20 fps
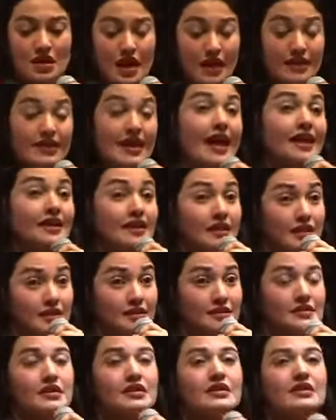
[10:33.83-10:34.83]
And that
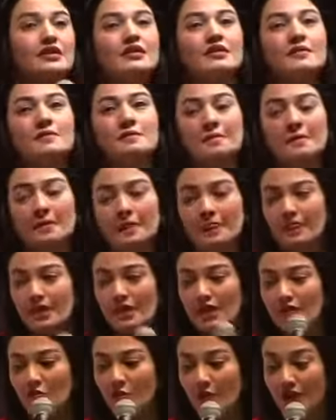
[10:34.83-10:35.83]
is
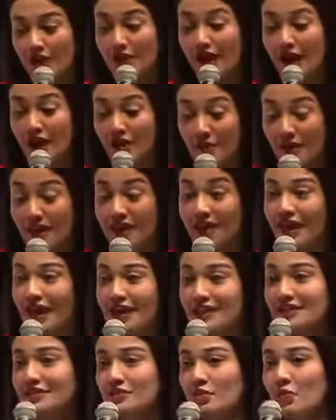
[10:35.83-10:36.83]
where I
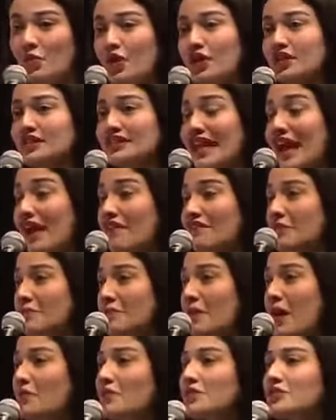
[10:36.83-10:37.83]
realized that the words have the
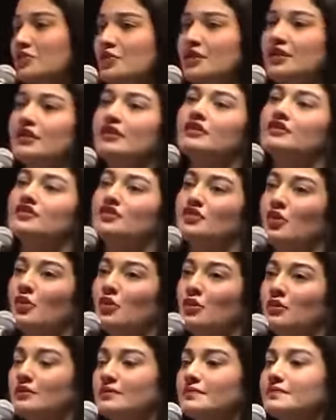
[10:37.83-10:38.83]
power to heal the
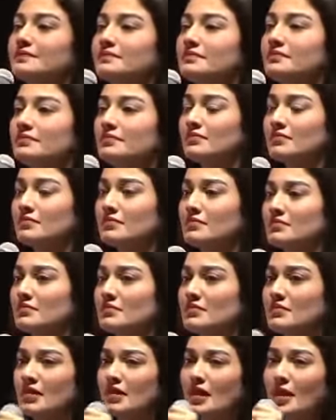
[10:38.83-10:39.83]
soul.
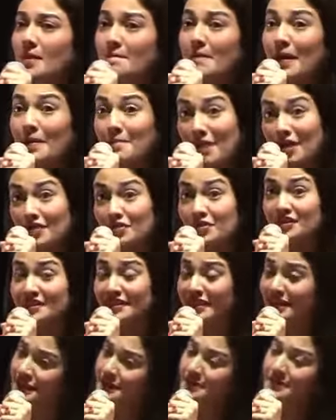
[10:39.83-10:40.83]
My mother
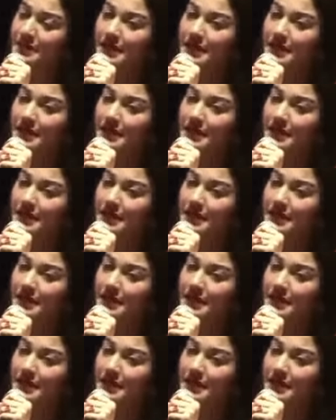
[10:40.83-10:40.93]
said to